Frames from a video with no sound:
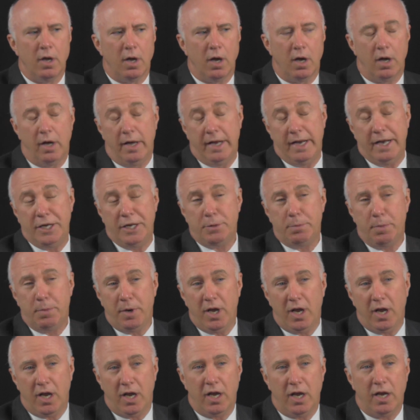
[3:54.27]
At
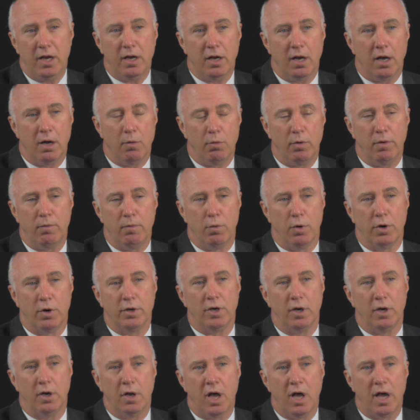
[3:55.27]
HP, we've
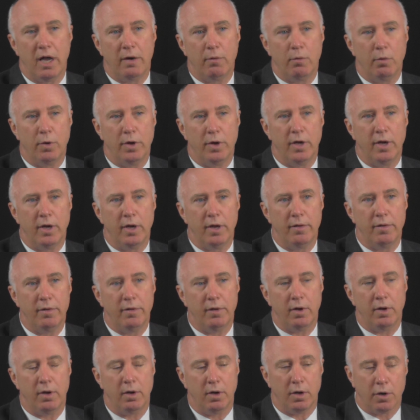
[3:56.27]
worked a lot with,
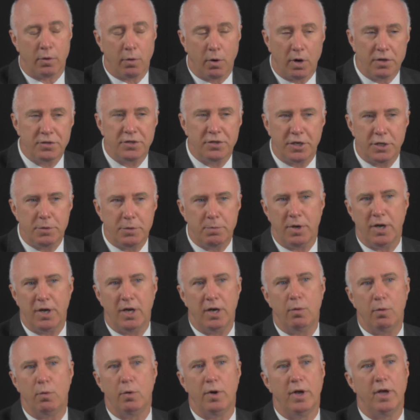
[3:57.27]
across
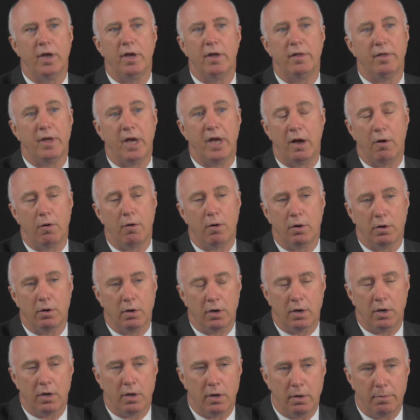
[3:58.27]
HP, with
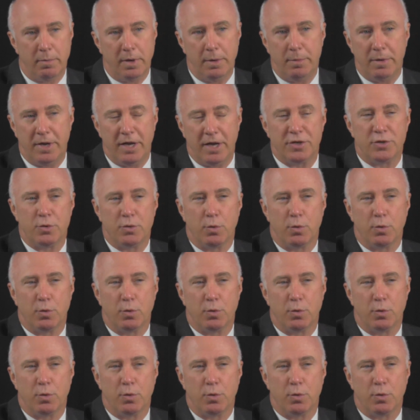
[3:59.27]
our PPS